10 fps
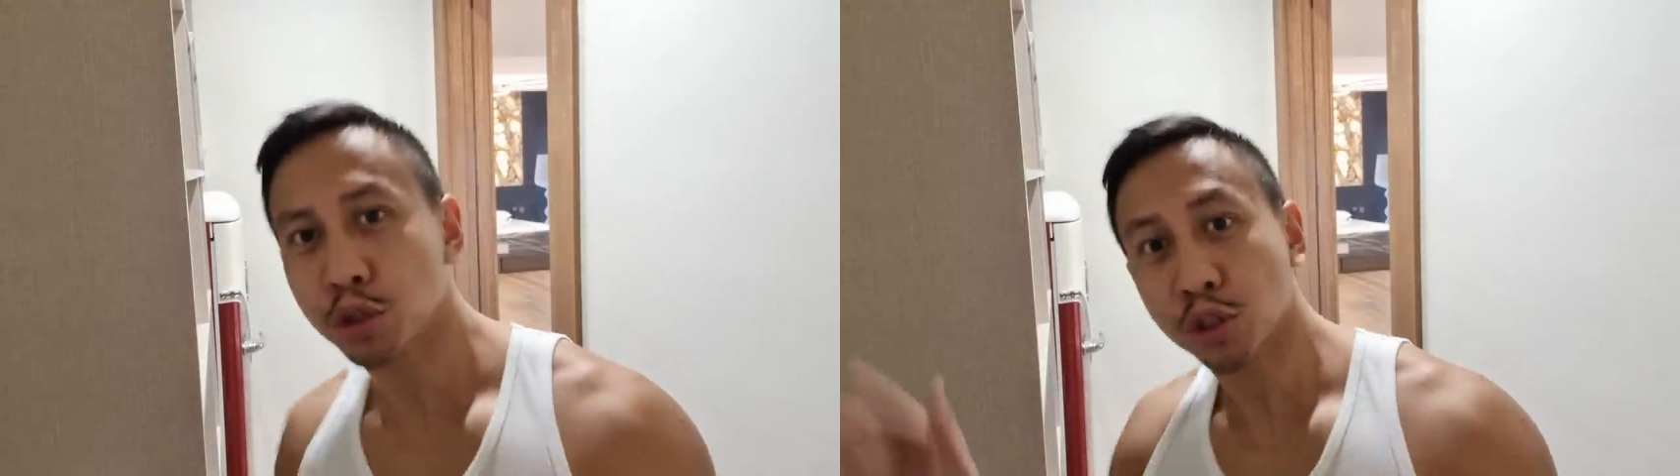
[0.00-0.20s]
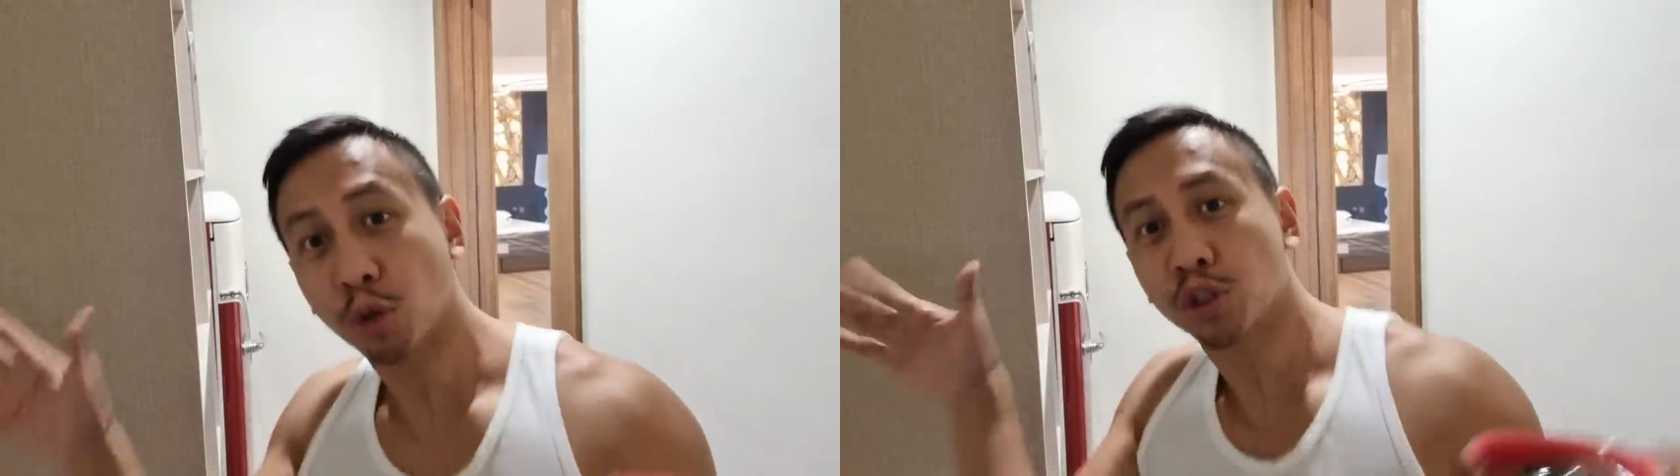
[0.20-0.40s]

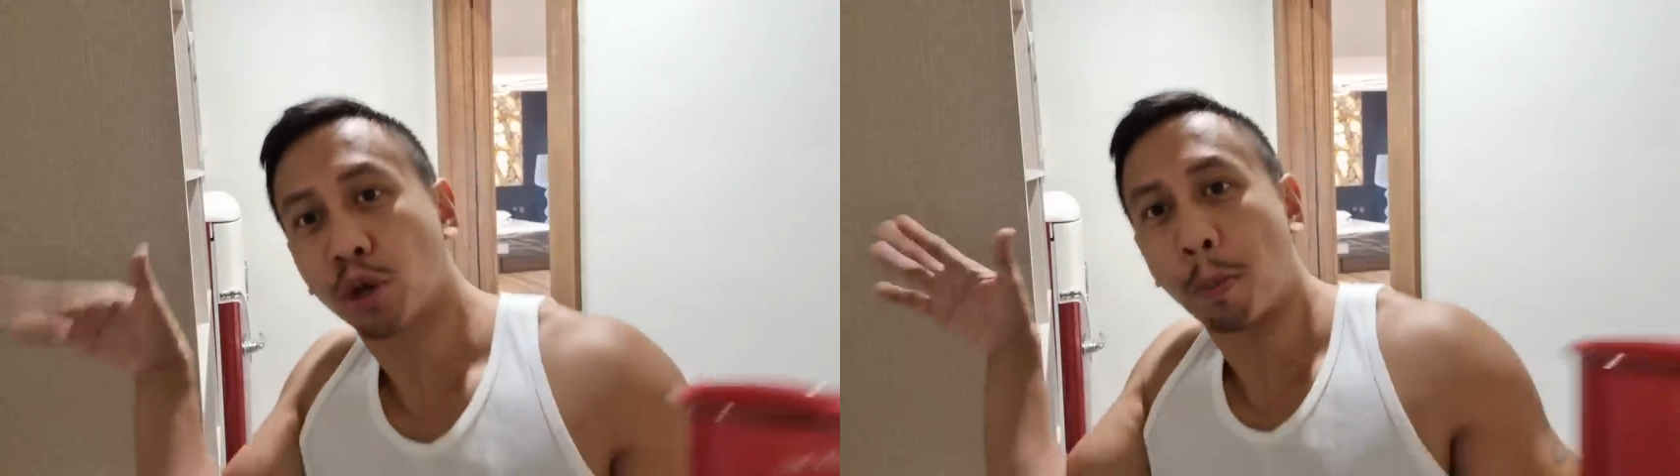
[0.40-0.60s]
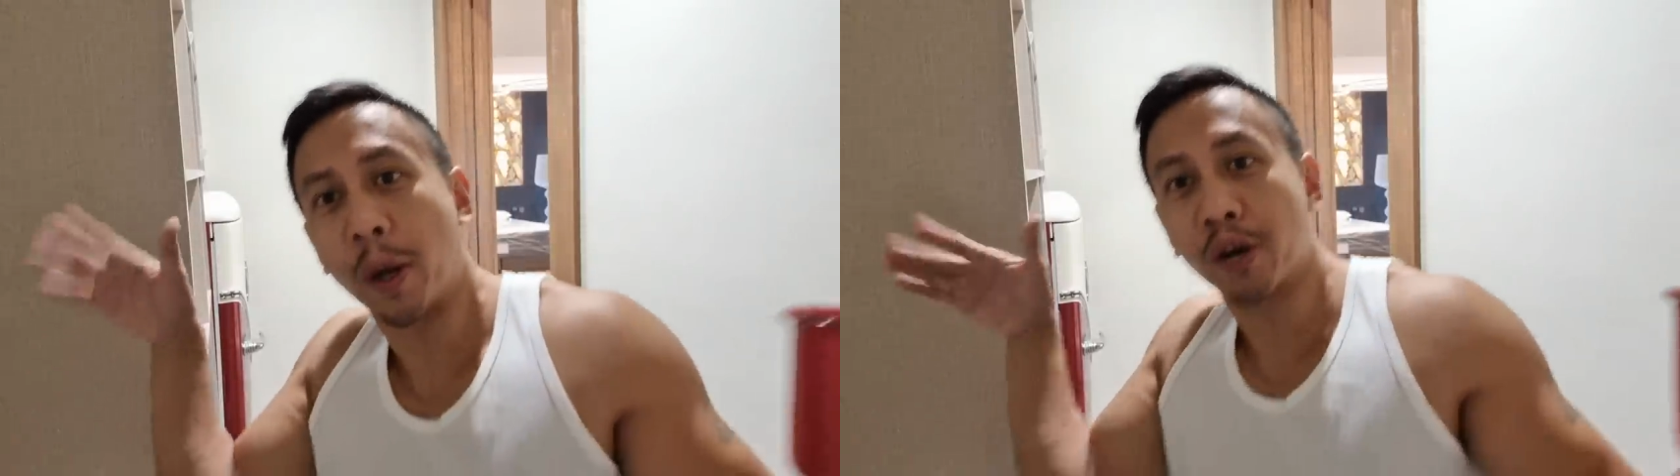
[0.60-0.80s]
social
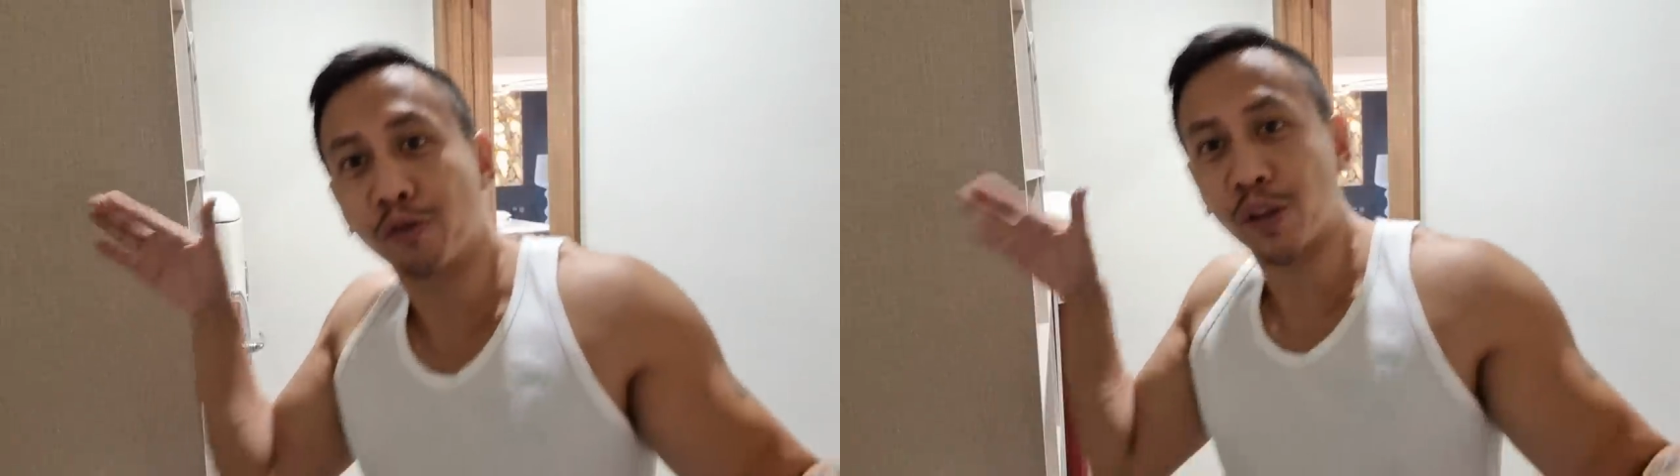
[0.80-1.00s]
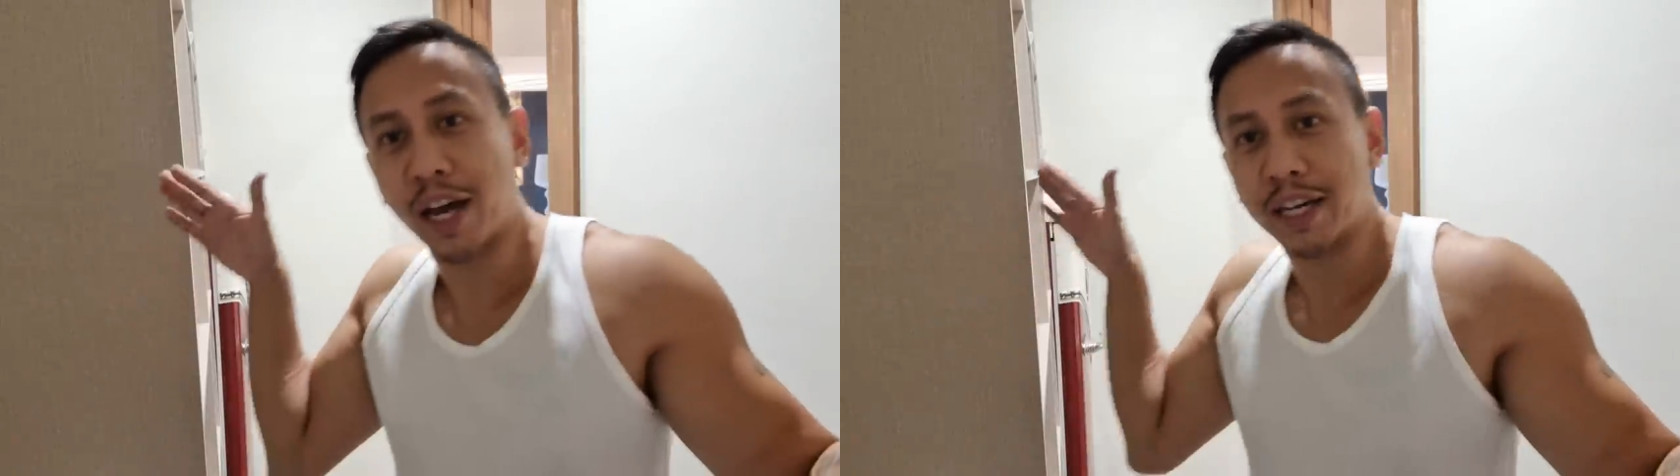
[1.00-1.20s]

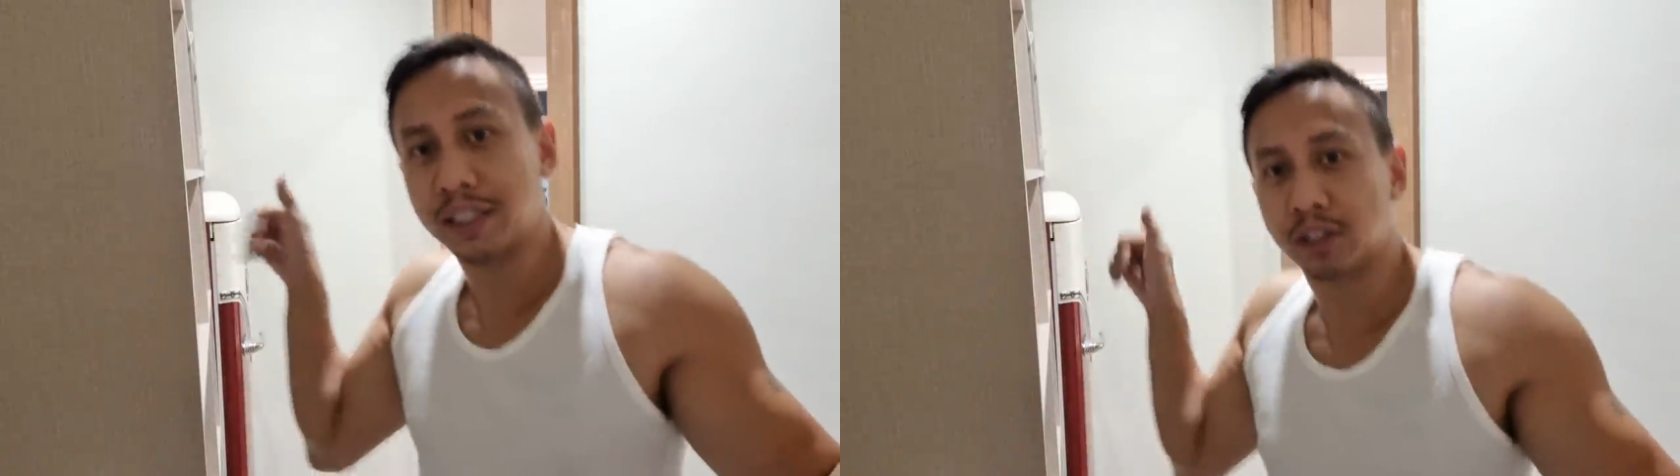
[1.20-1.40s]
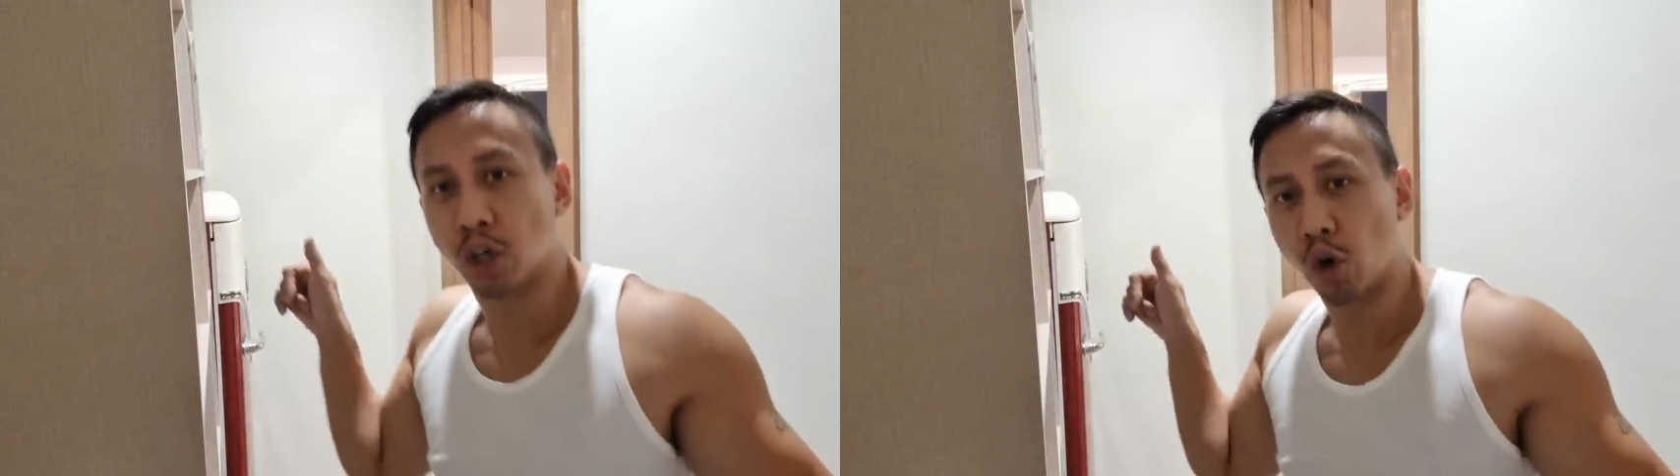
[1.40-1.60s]

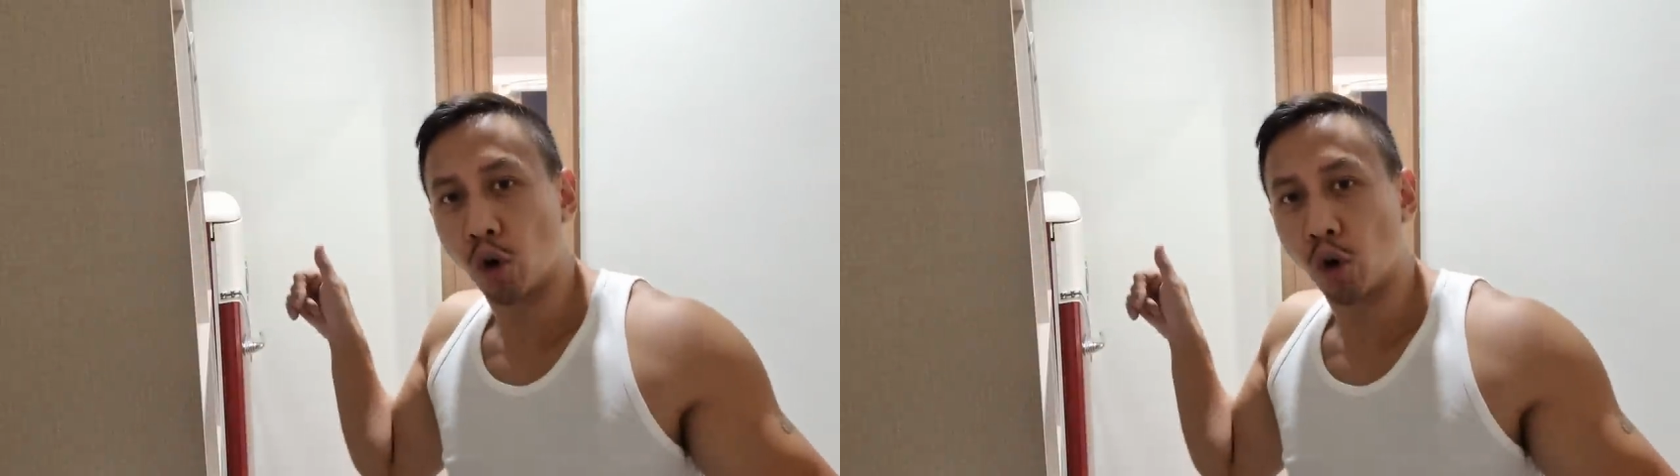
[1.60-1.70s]
butterflies